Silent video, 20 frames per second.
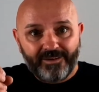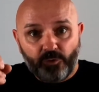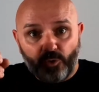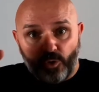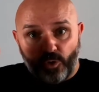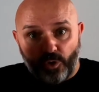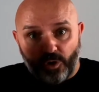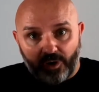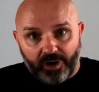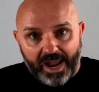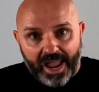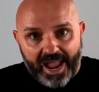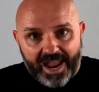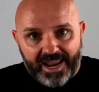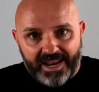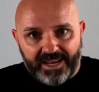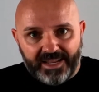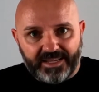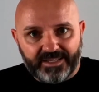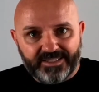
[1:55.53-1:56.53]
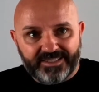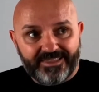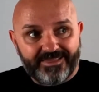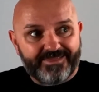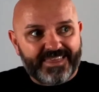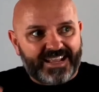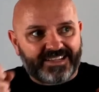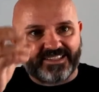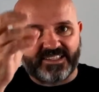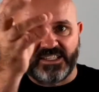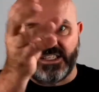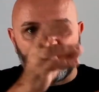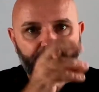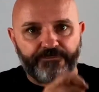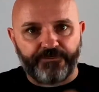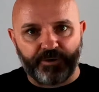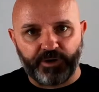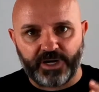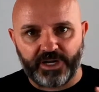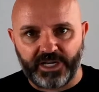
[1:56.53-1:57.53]
or alias that's
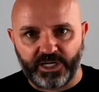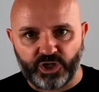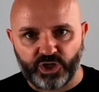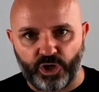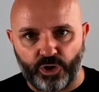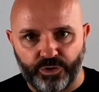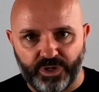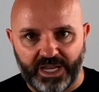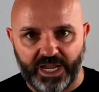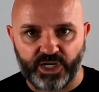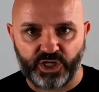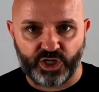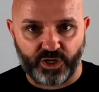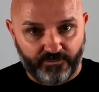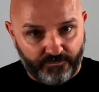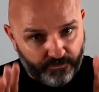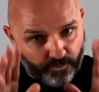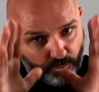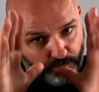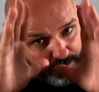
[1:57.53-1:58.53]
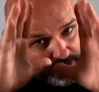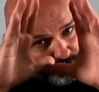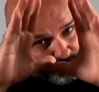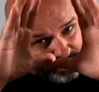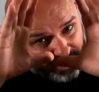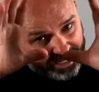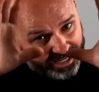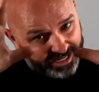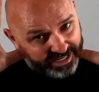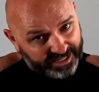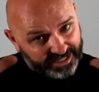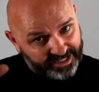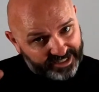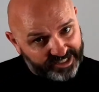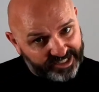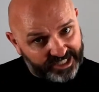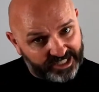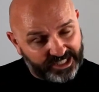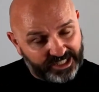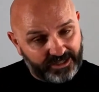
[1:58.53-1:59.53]
different in each location for people to get a
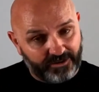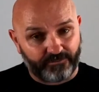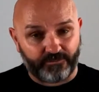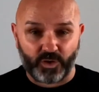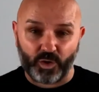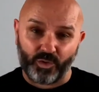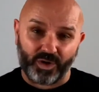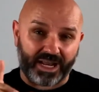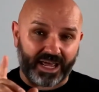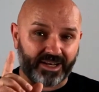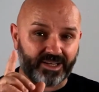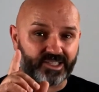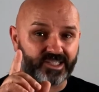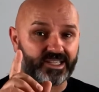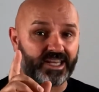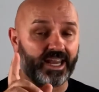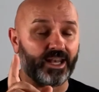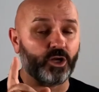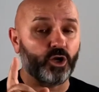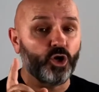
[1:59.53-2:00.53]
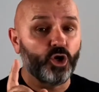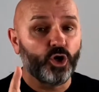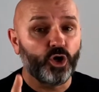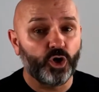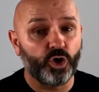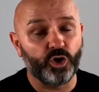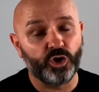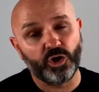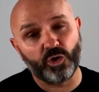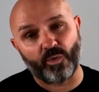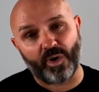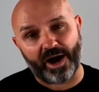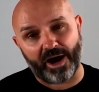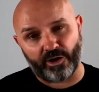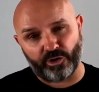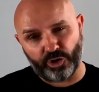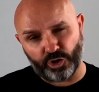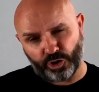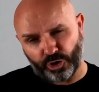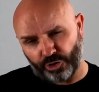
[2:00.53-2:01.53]
consistent view and understand who you are
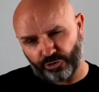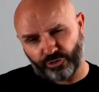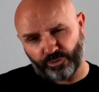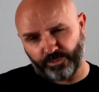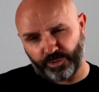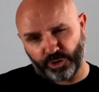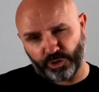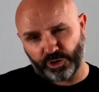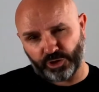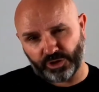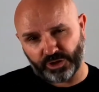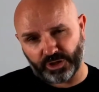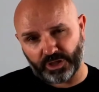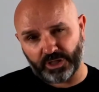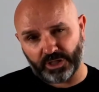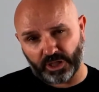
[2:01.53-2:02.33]
and your contributions in the